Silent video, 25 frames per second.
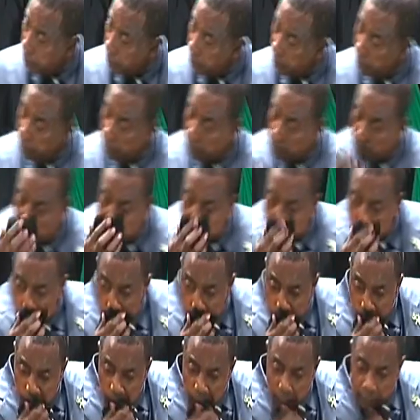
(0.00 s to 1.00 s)

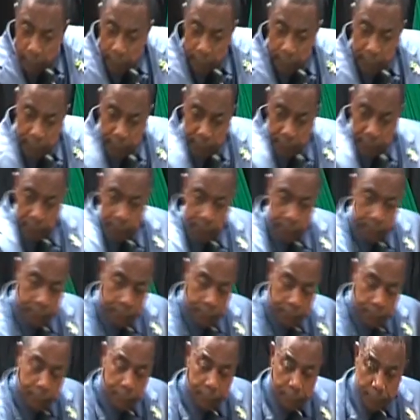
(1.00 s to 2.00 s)

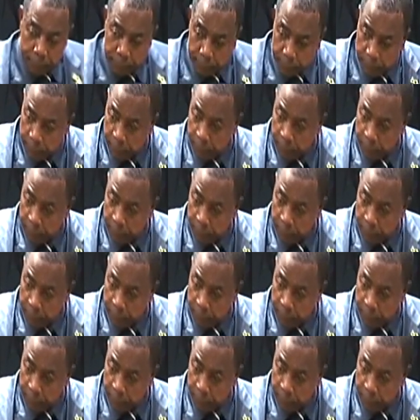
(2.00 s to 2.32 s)
Nobody speaks.